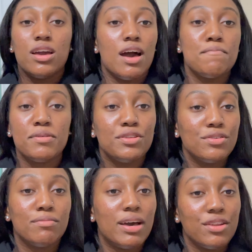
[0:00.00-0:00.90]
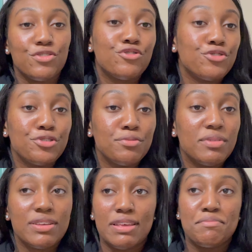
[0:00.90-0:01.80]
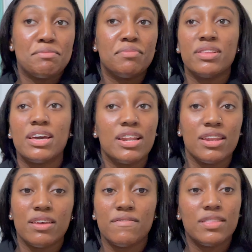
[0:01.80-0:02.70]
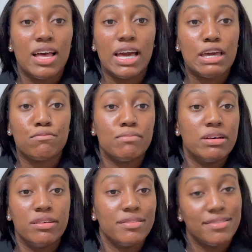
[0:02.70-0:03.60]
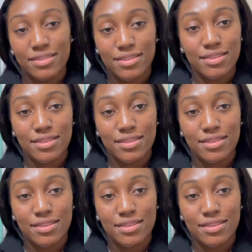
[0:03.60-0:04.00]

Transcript: I've been knew about this trip because I've been planning it for like months.